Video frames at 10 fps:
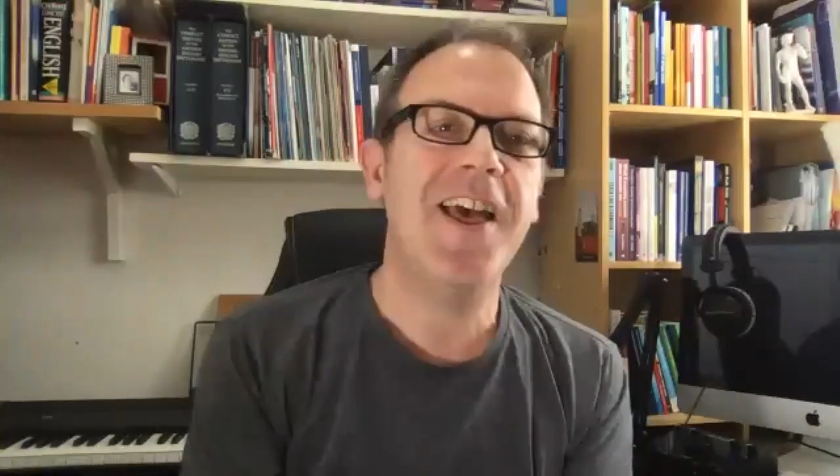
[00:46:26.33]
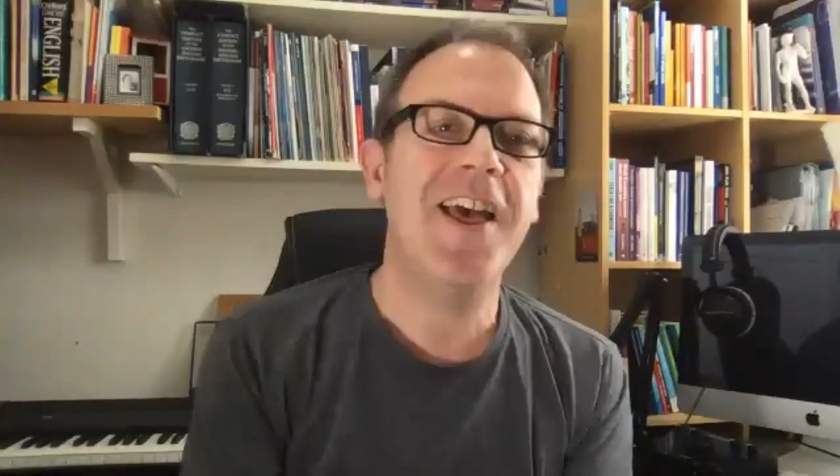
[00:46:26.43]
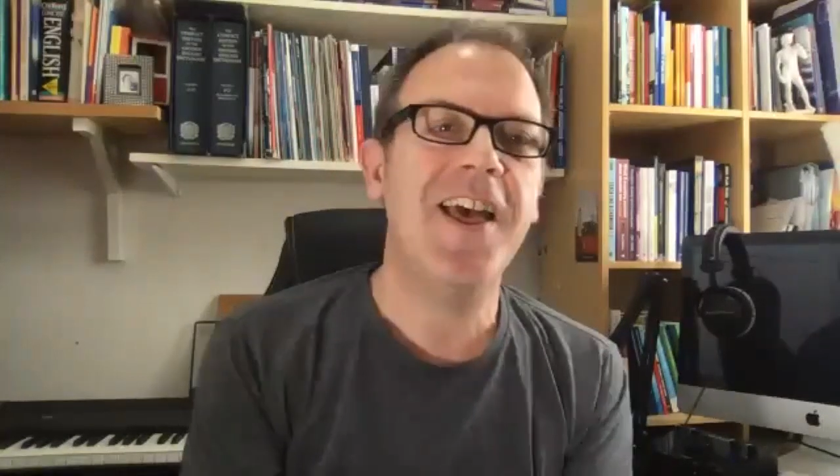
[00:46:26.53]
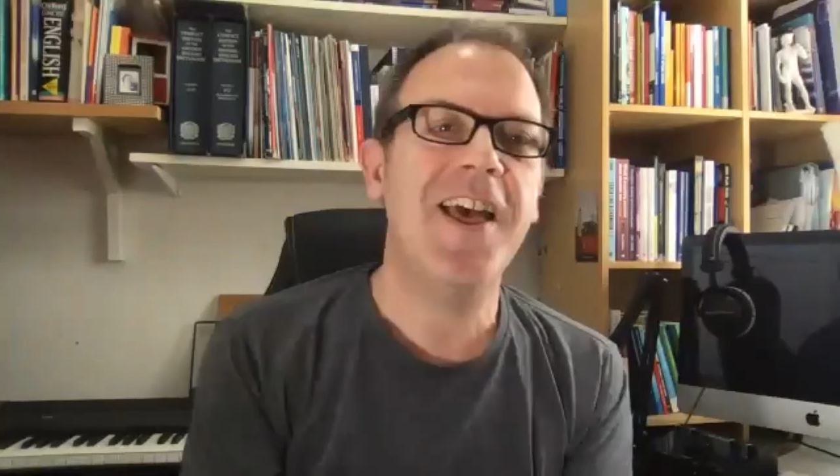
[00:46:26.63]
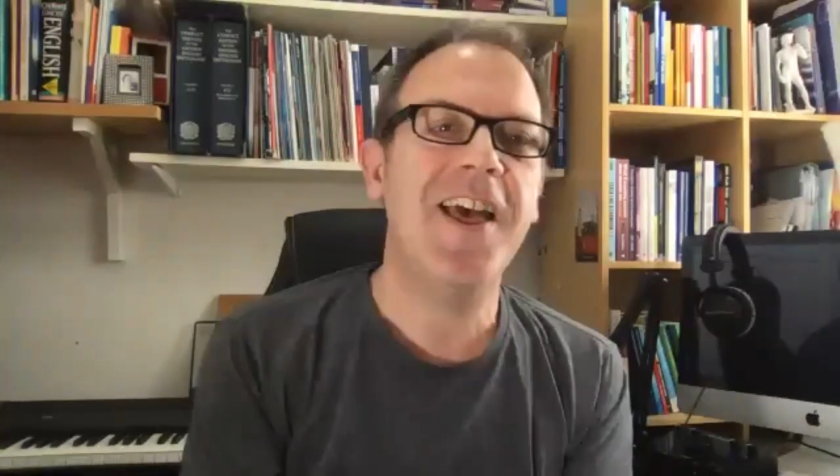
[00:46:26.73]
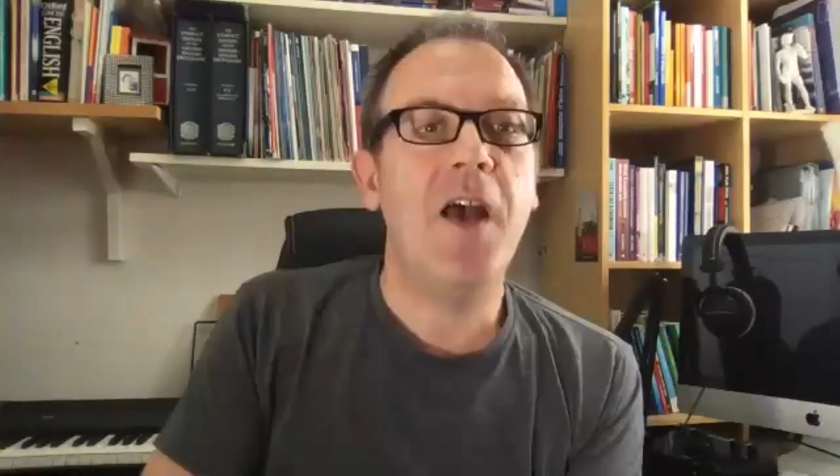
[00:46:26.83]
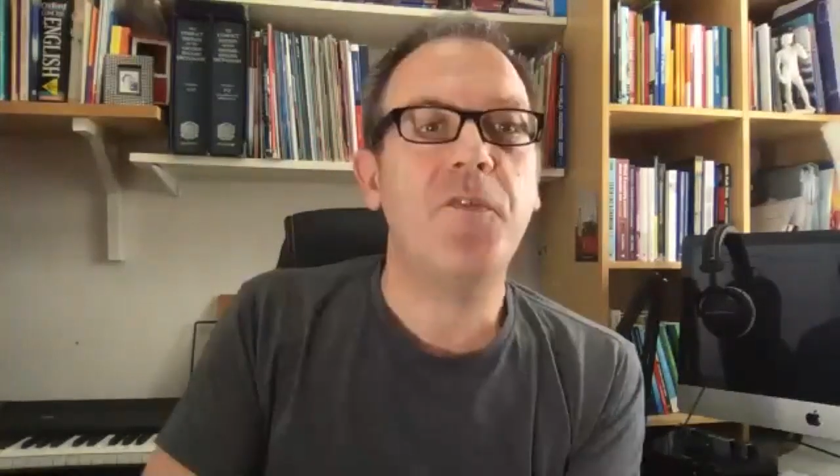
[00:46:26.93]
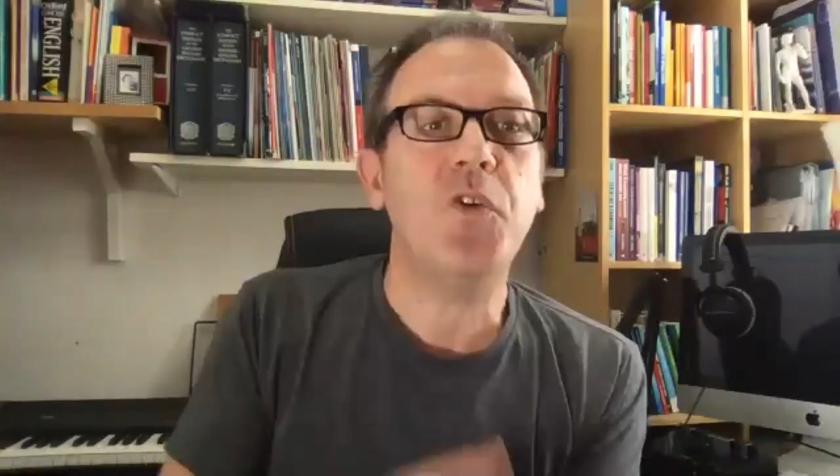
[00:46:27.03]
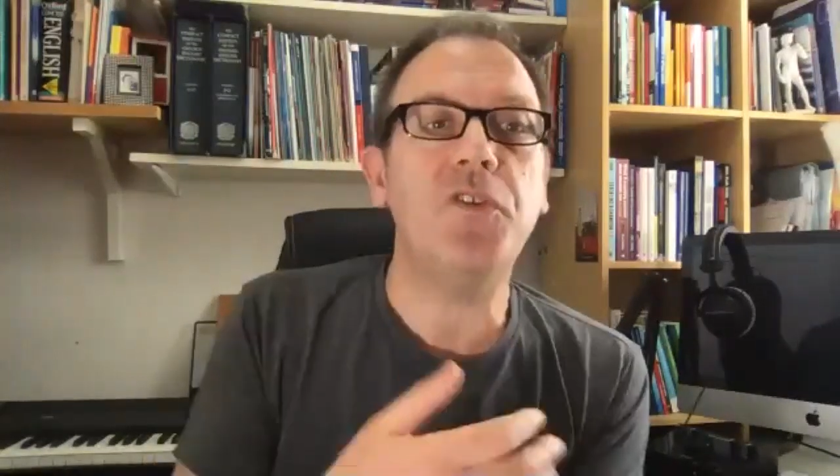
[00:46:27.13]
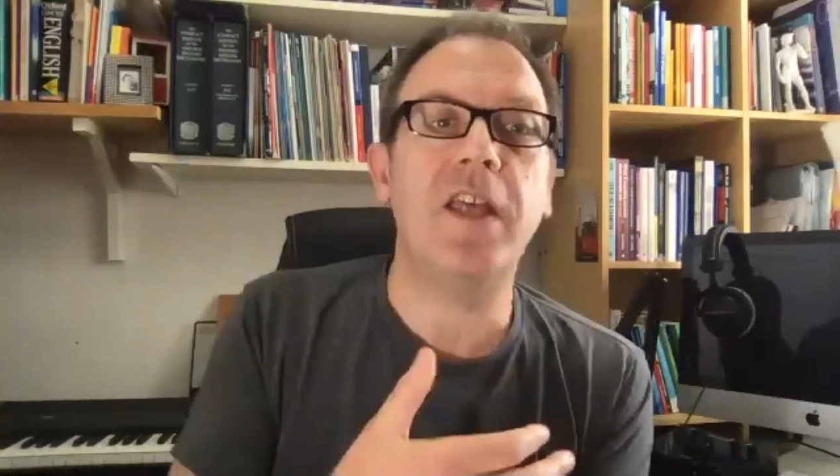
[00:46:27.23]

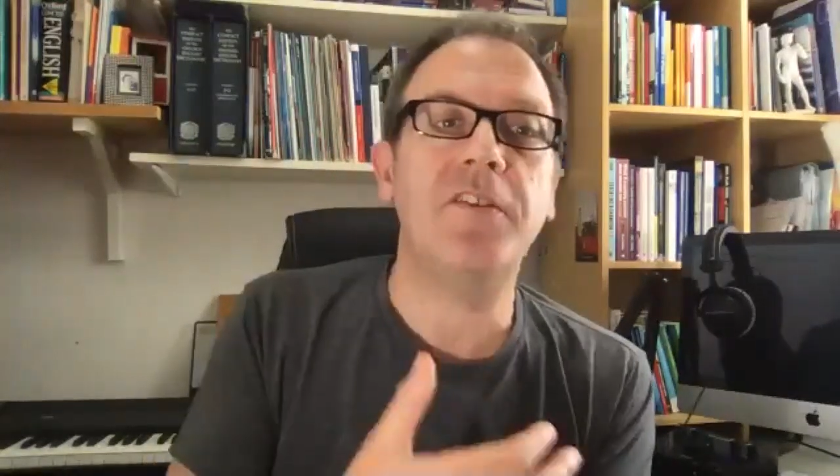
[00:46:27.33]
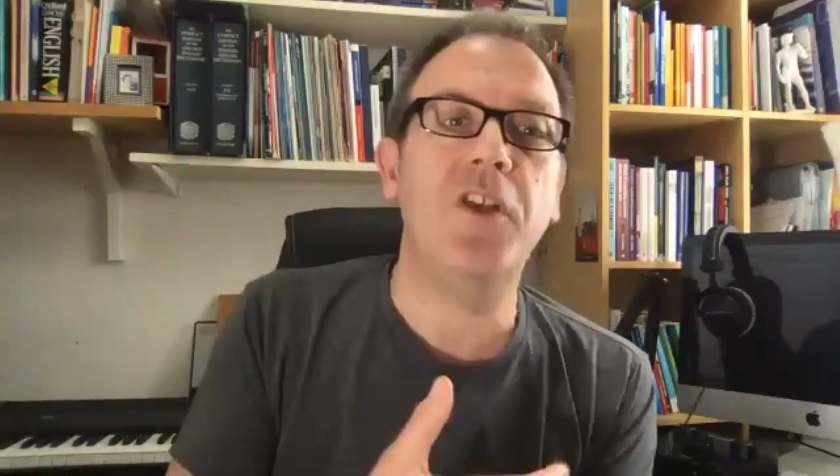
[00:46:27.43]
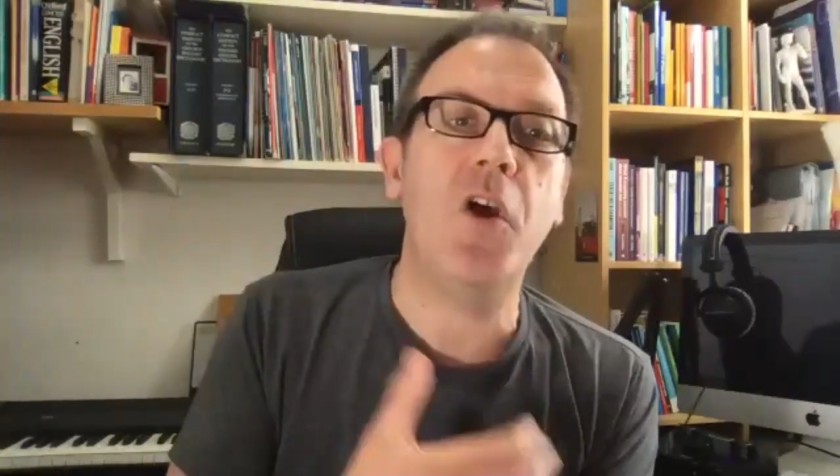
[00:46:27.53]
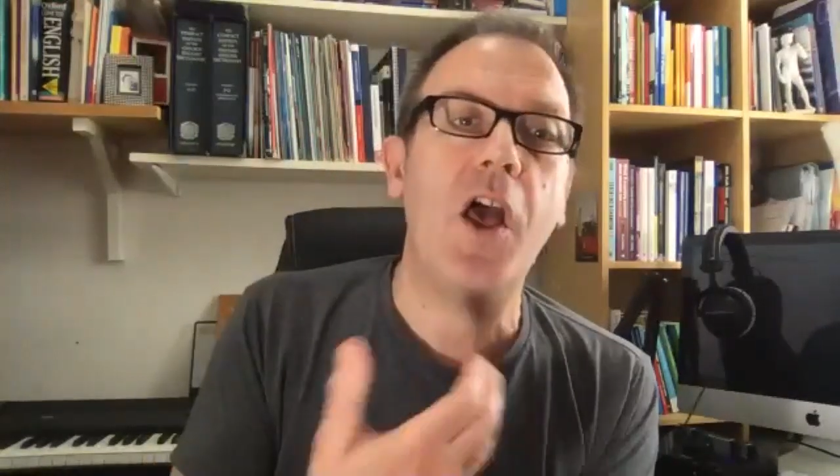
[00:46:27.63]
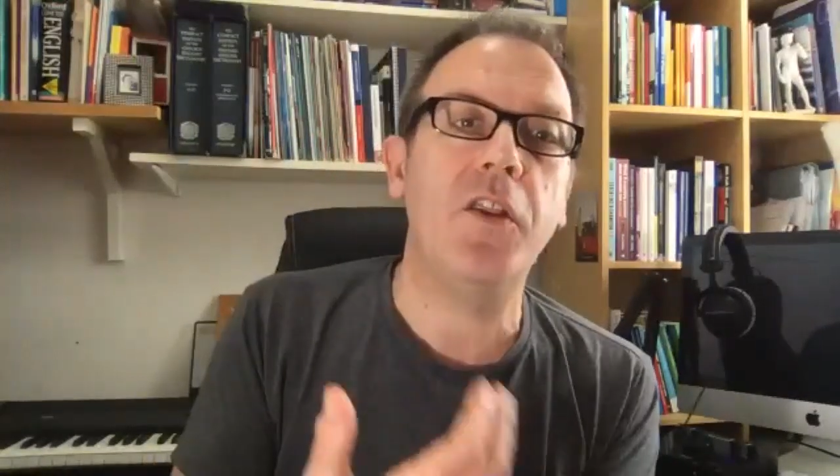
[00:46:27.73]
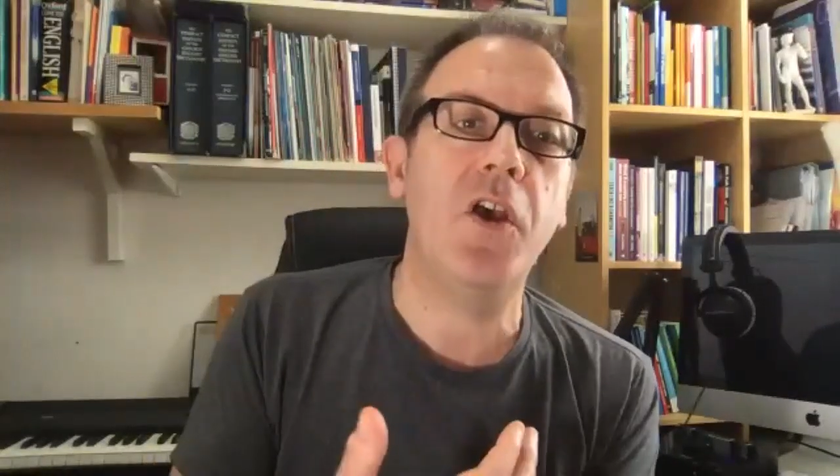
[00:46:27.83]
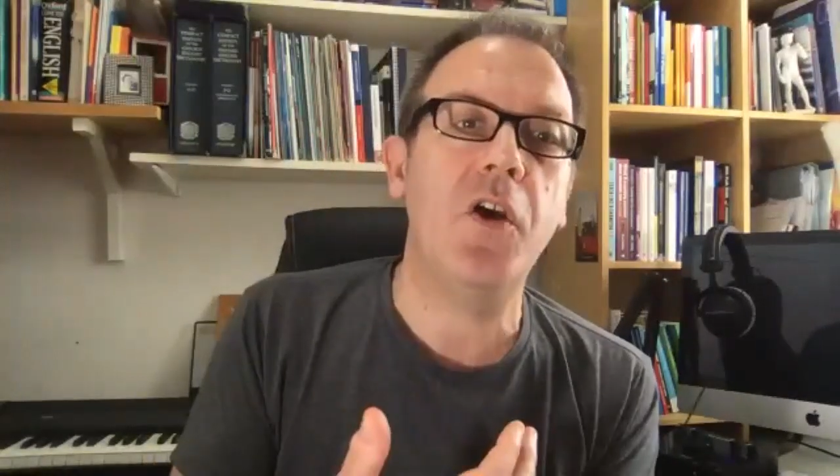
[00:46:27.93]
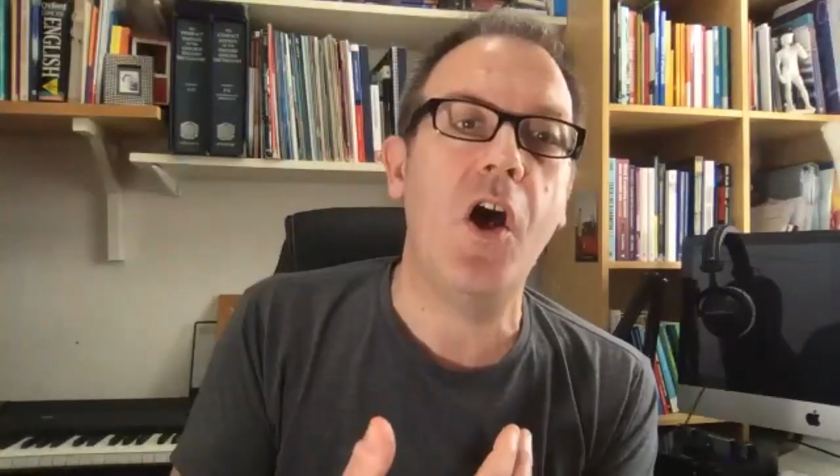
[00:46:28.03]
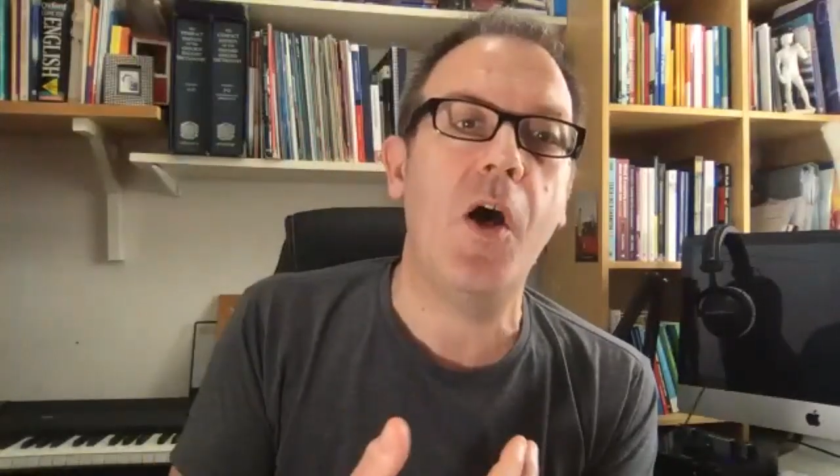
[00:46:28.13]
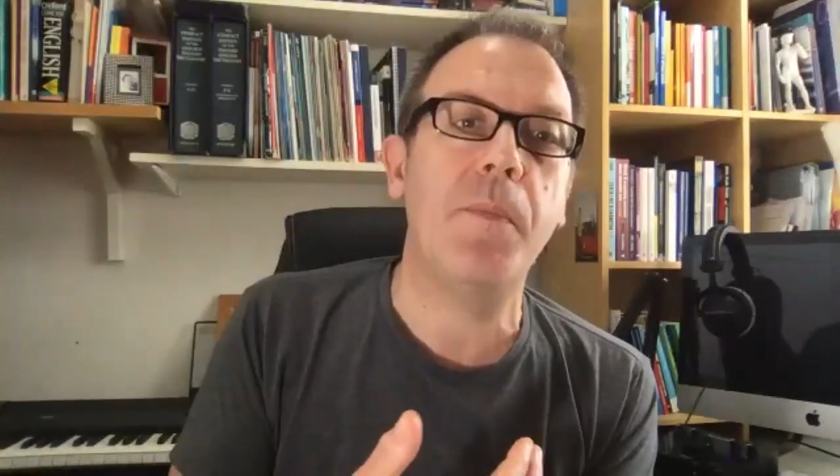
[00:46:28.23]
Of course, that's no
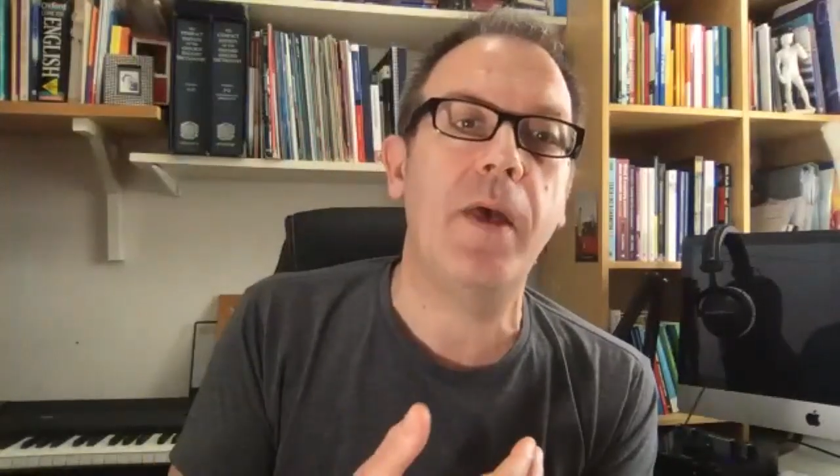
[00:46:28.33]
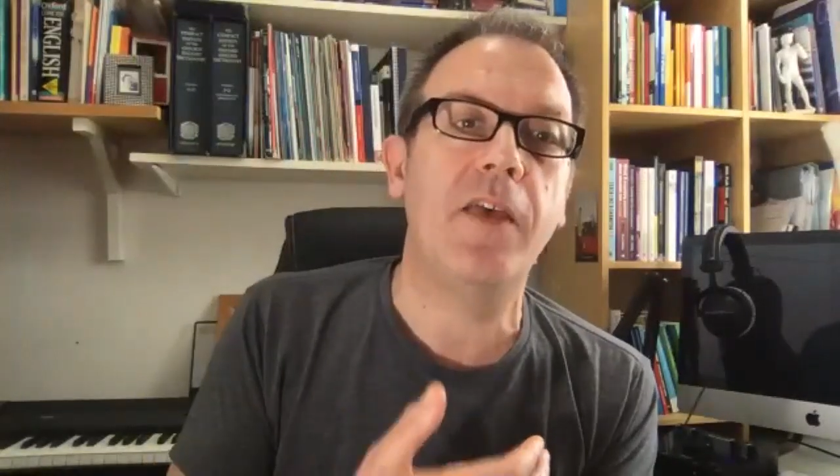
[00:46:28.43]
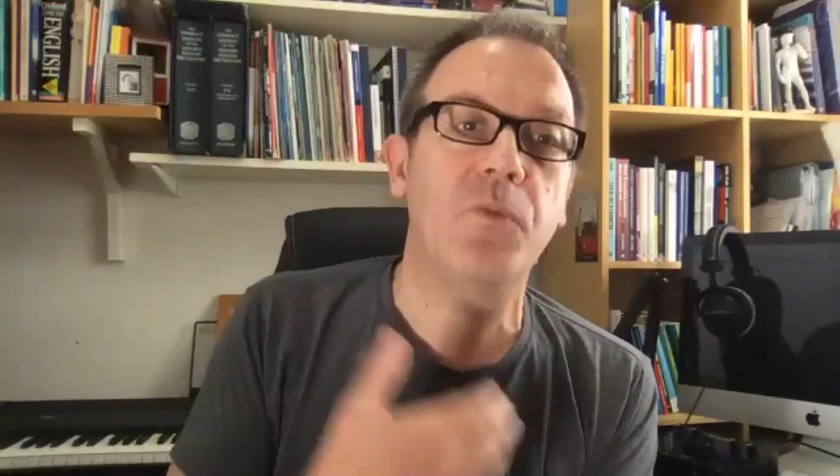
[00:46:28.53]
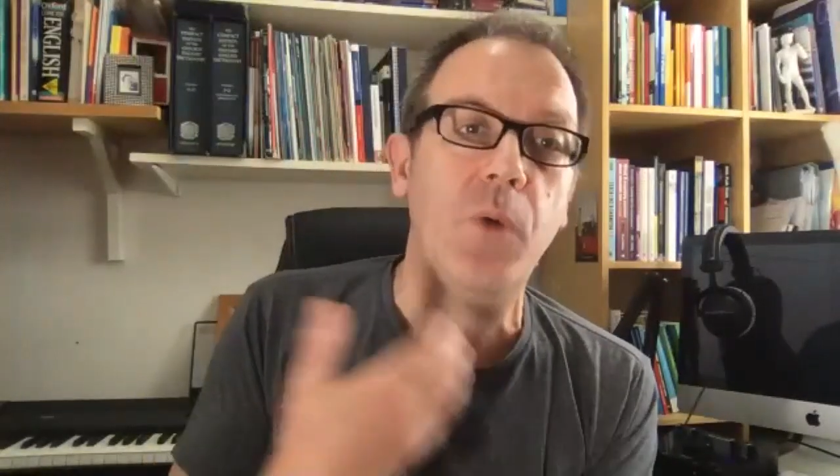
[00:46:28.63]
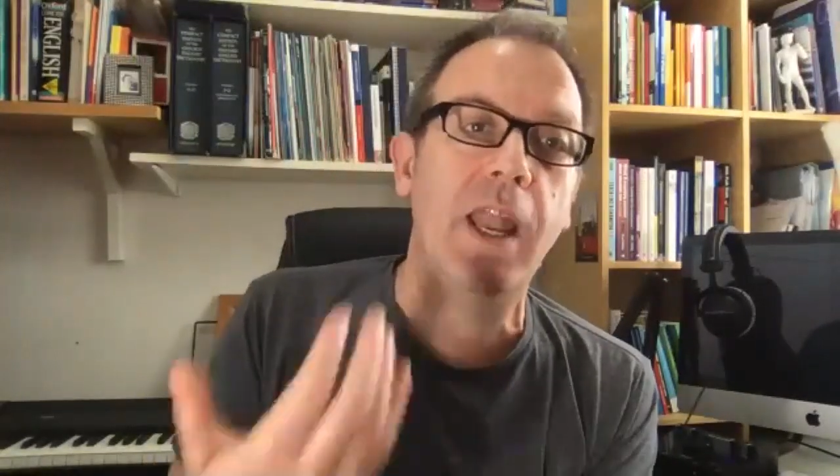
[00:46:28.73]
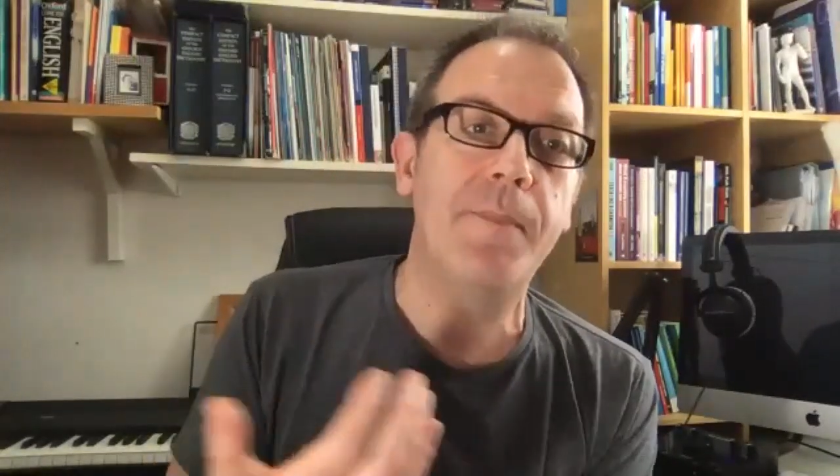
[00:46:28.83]
harm as well.